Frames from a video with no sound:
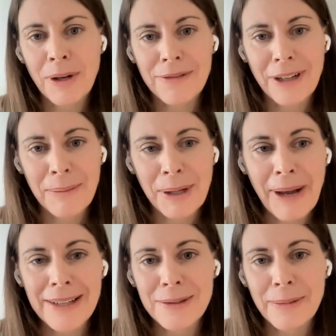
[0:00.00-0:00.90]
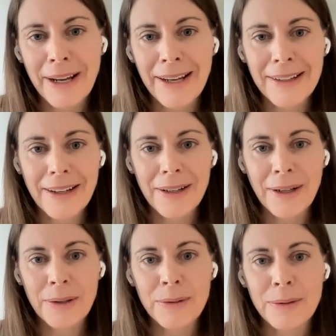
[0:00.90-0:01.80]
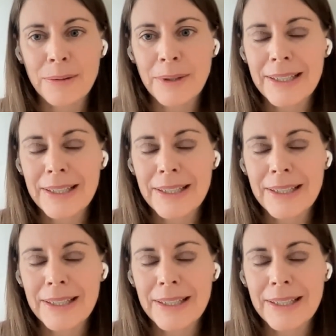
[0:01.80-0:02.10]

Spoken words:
Paul Farmer passed away, who